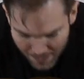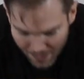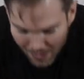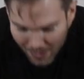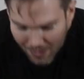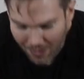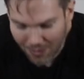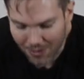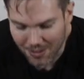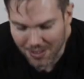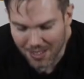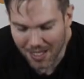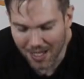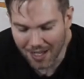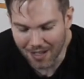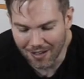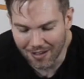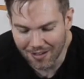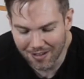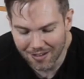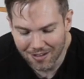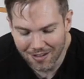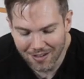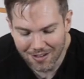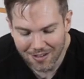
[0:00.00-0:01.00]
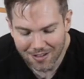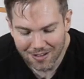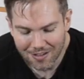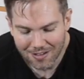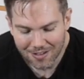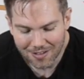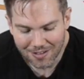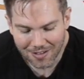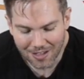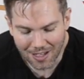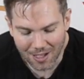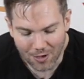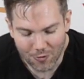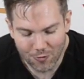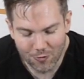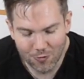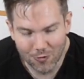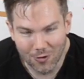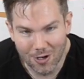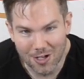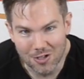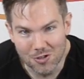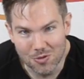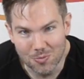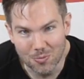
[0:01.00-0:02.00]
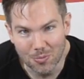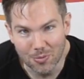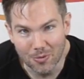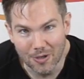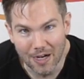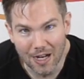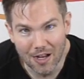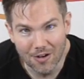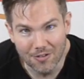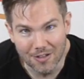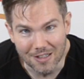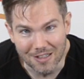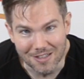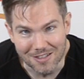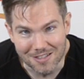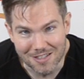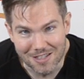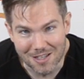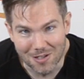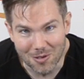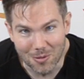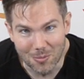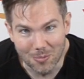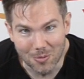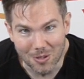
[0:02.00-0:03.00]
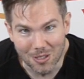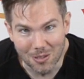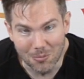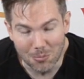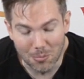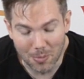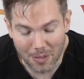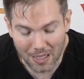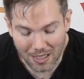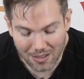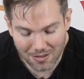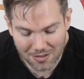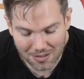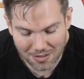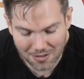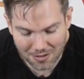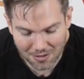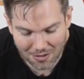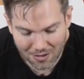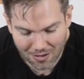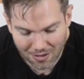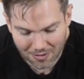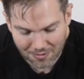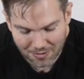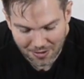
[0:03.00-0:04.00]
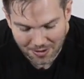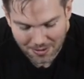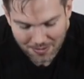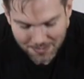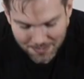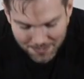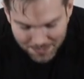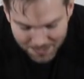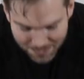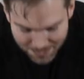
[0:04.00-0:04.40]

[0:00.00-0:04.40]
It looks like fresh brownies that are being baked in your oven,